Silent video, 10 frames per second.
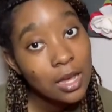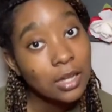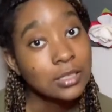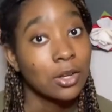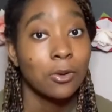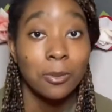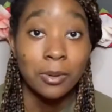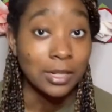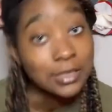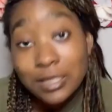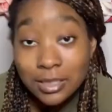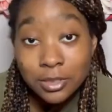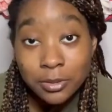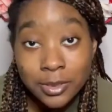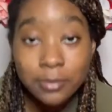So let's get
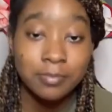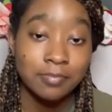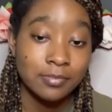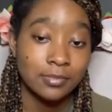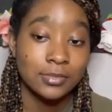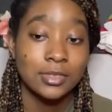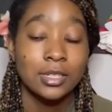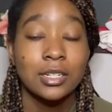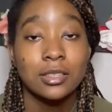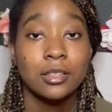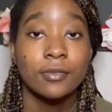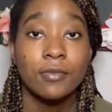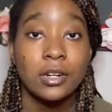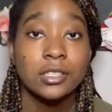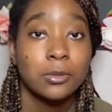into it. The
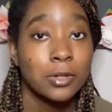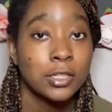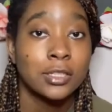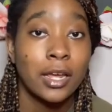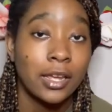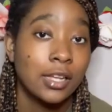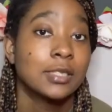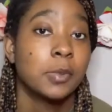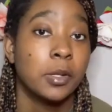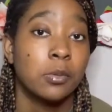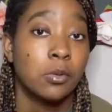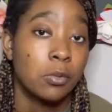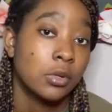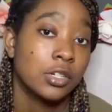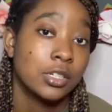first question I asked people
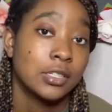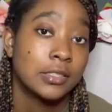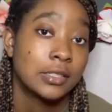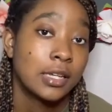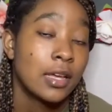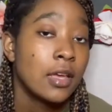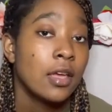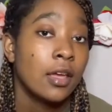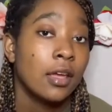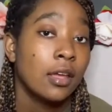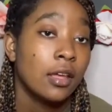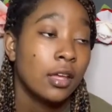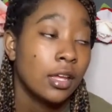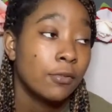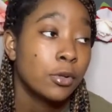was,
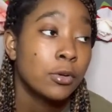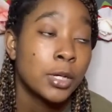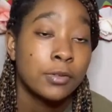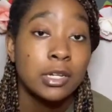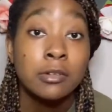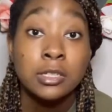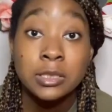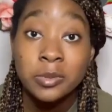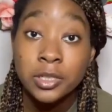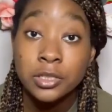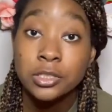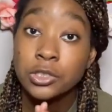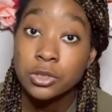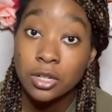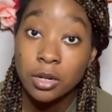if you have ever
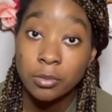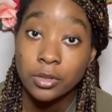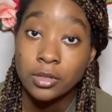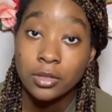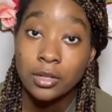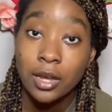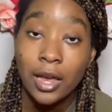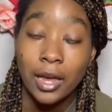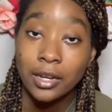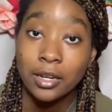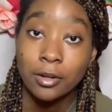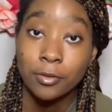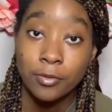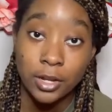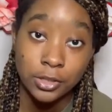experienced trauma, how did it
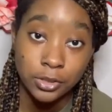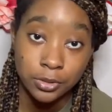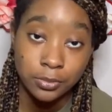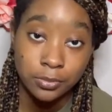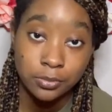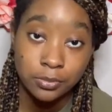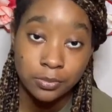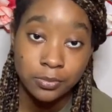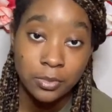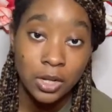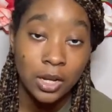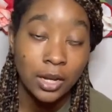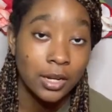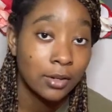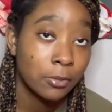affect you?
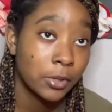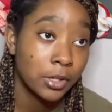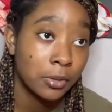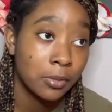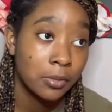Well,